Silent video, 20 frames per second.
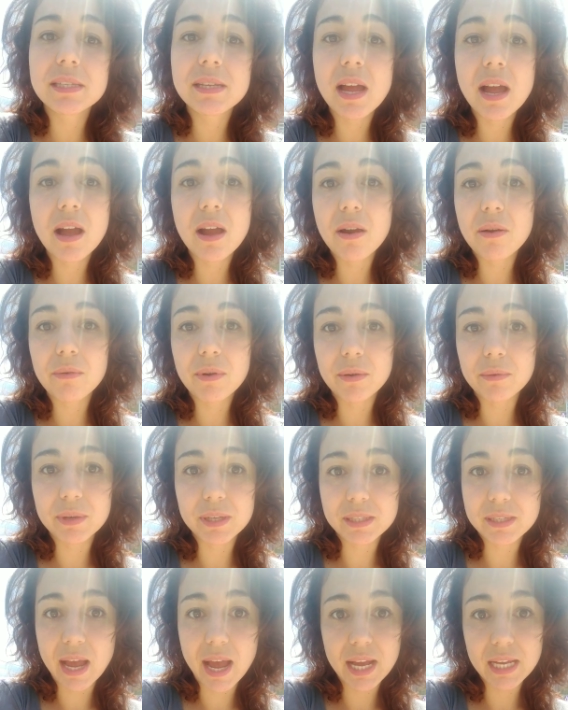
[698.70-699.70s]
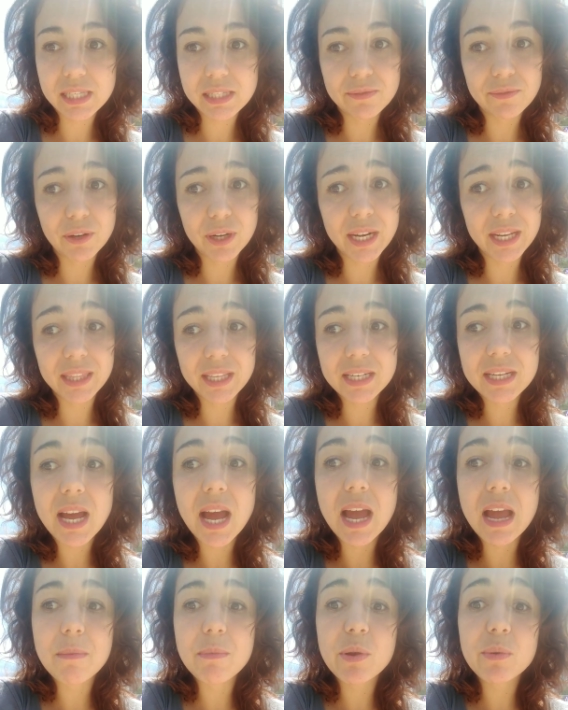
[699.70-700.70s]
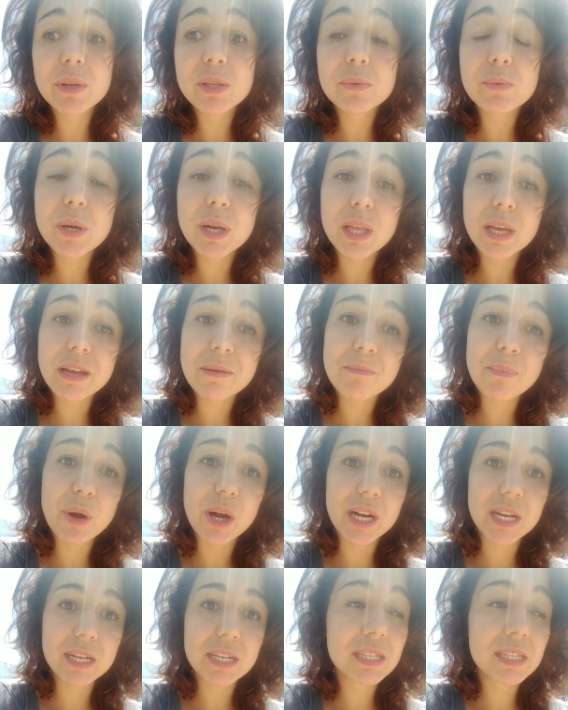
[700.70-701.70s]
not what was asked for at the time. It was really important